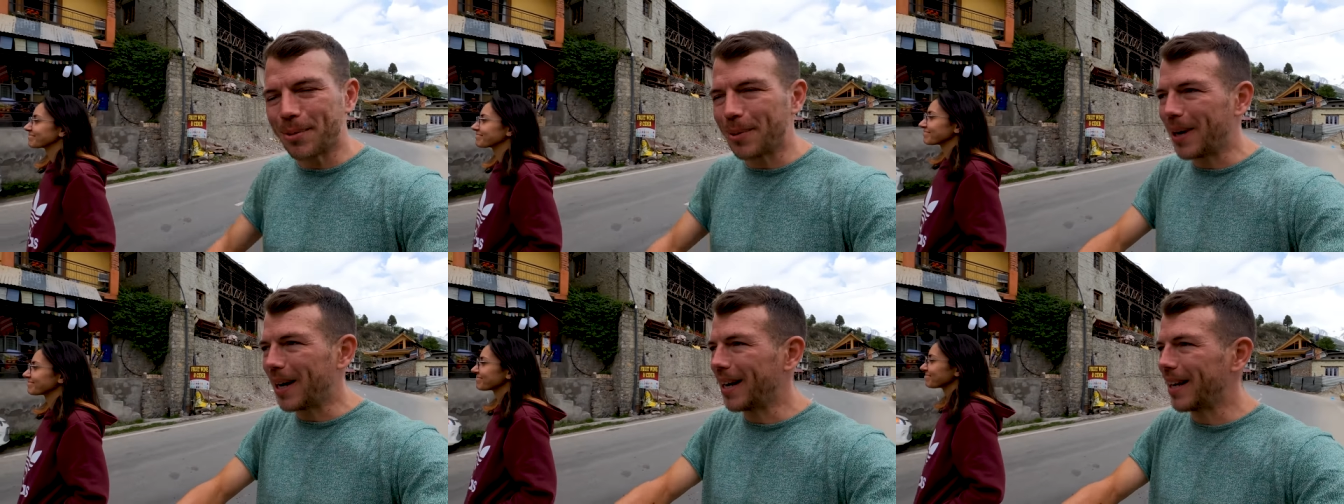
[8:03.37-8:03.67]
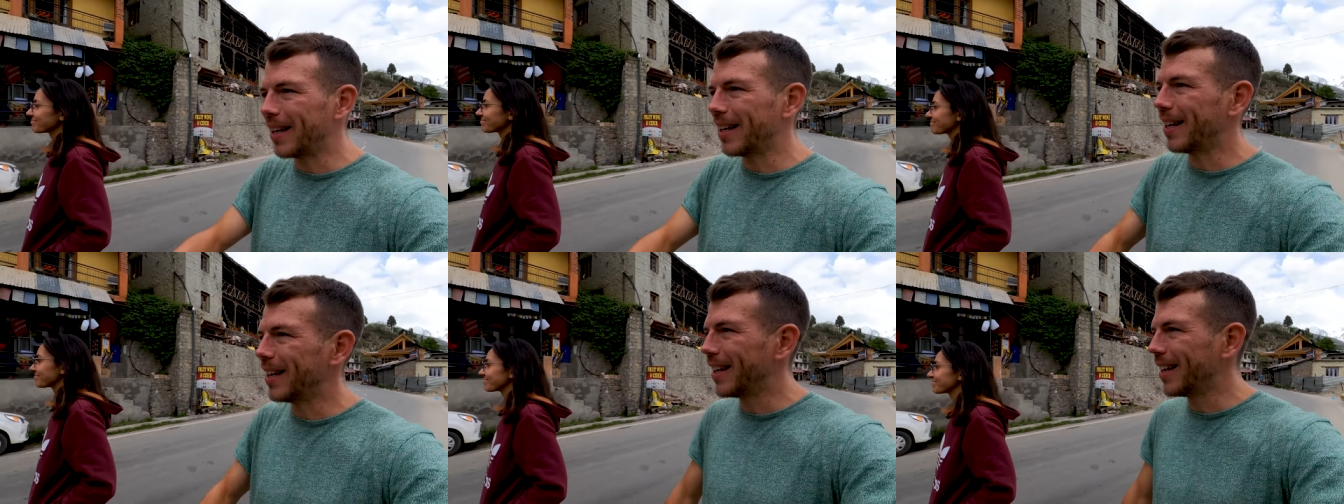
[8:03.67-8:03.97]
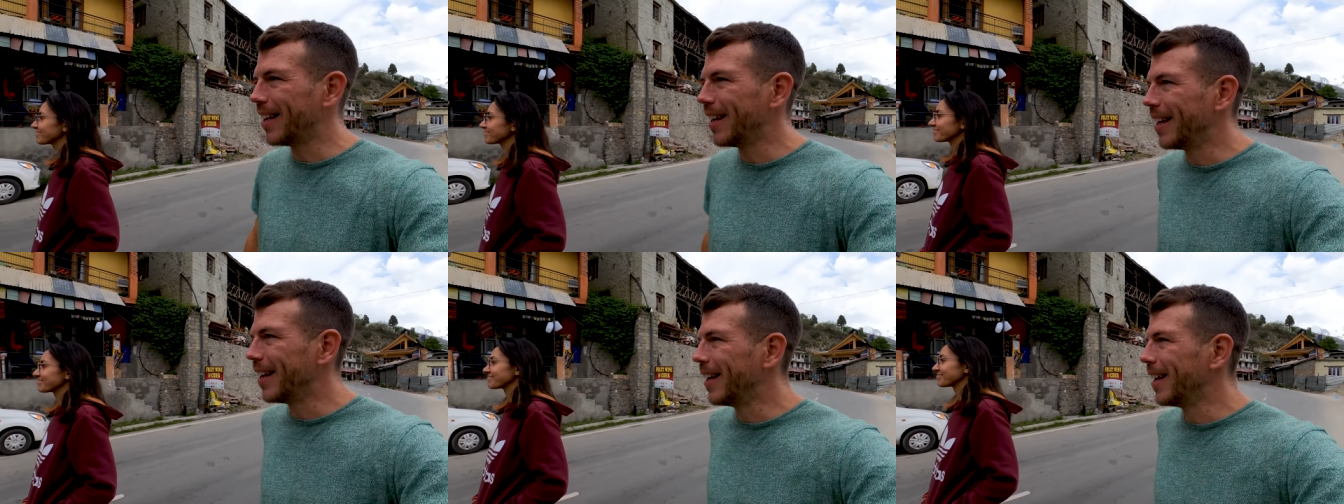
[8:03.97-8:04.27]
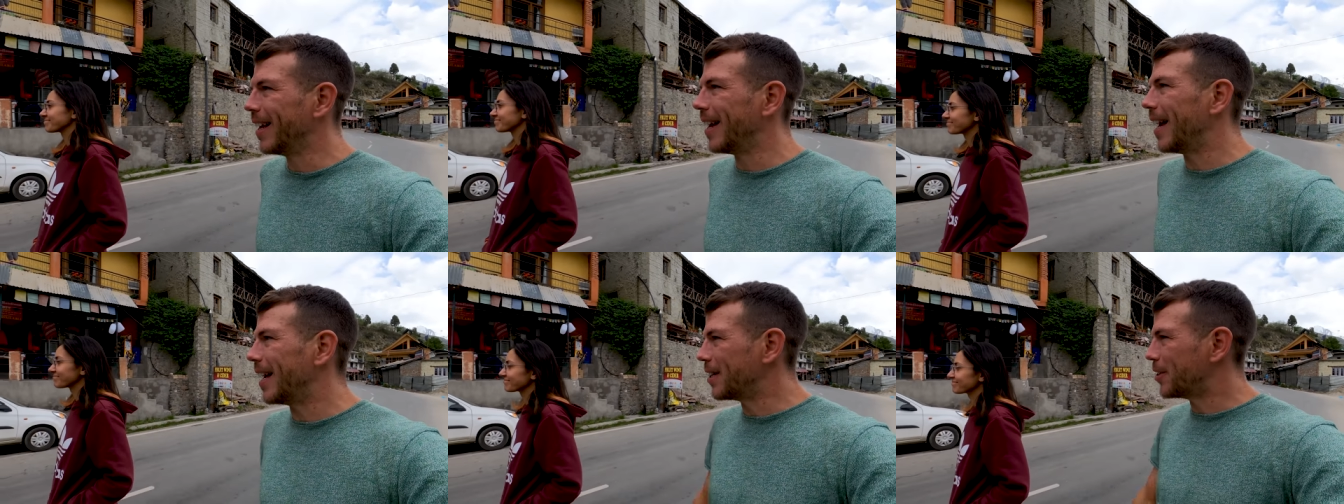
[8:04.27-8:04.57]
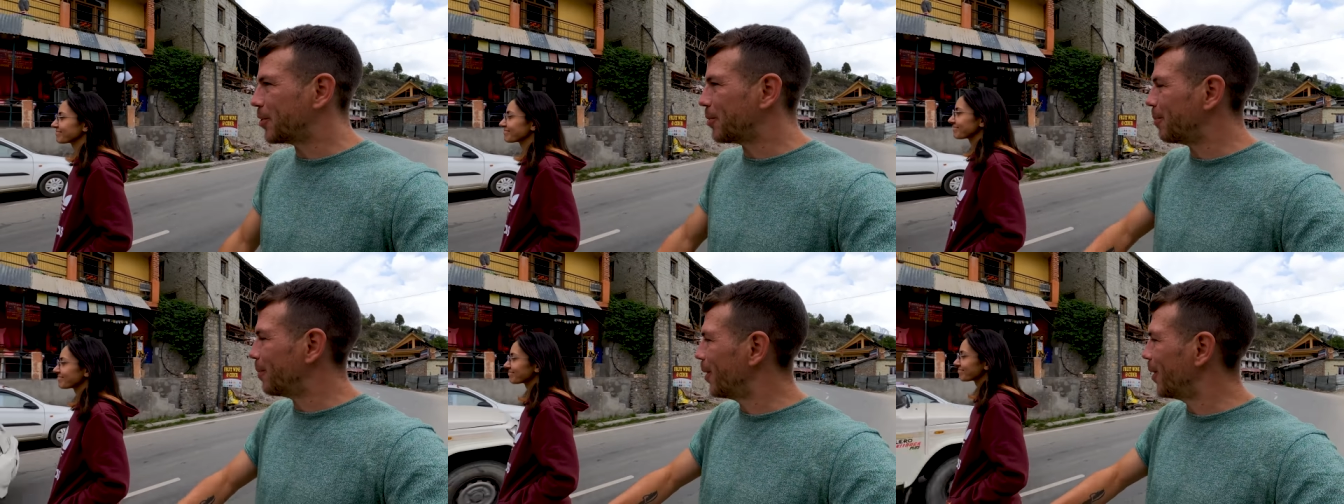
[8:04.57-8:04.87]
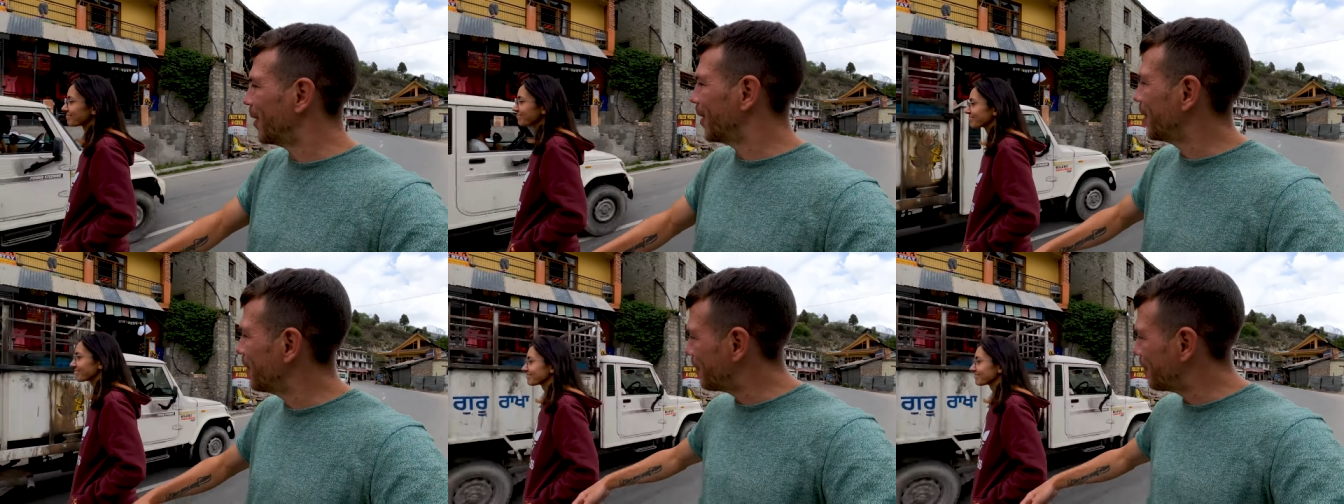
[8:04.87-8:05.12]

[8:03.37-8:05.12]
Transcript: well, and tomorrow